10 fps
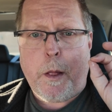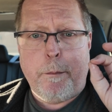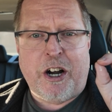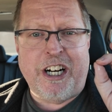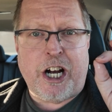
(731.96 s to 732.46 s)

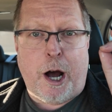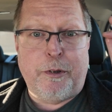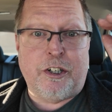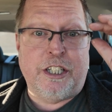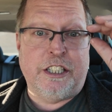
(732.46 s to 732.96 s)
Berry
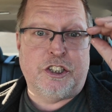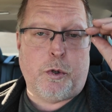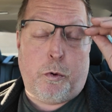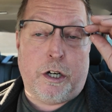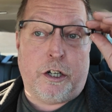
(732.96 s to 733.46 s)
cobbler is
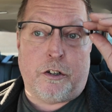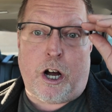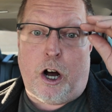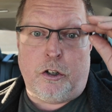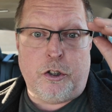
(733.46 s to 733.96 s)
the one out of
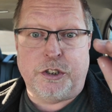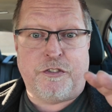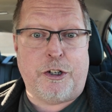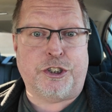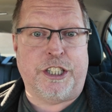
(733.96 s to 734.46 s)
all those,
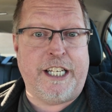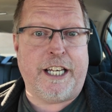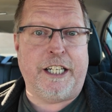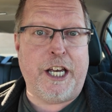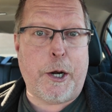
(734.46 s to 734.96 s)
if I was going to
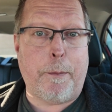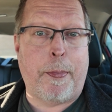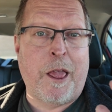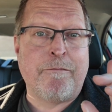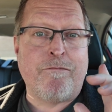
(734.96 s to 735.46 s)
get again,
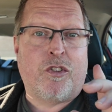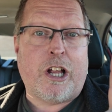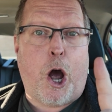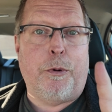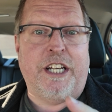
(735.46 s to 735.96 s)

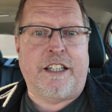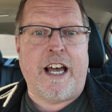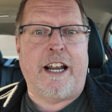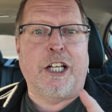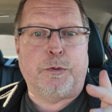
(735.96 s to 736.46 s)
I would get
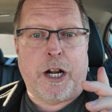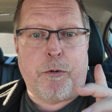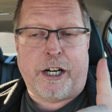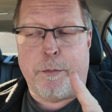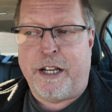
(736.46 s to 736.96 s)
that, and that's what I
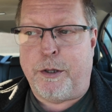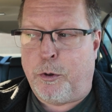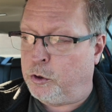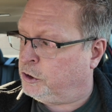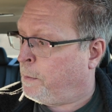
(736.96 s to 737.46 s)
recommend the
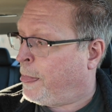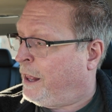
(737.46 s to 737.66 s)
most.